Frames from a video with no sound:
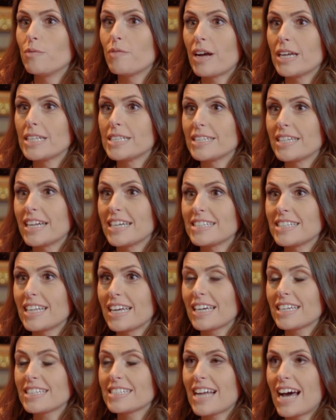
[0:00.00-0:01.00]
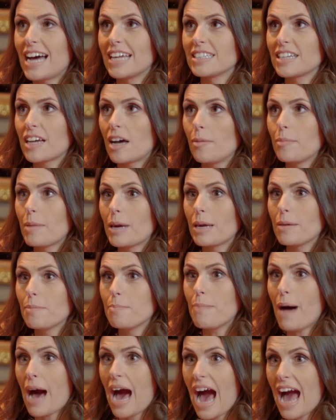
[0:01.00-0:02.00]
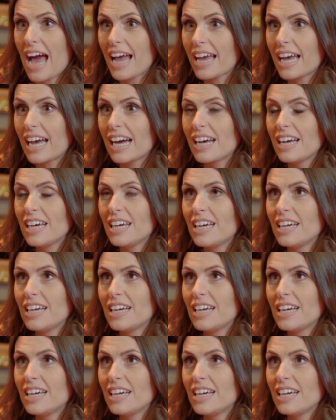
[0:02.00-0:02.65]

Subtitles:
and raised in Essex, and coming back,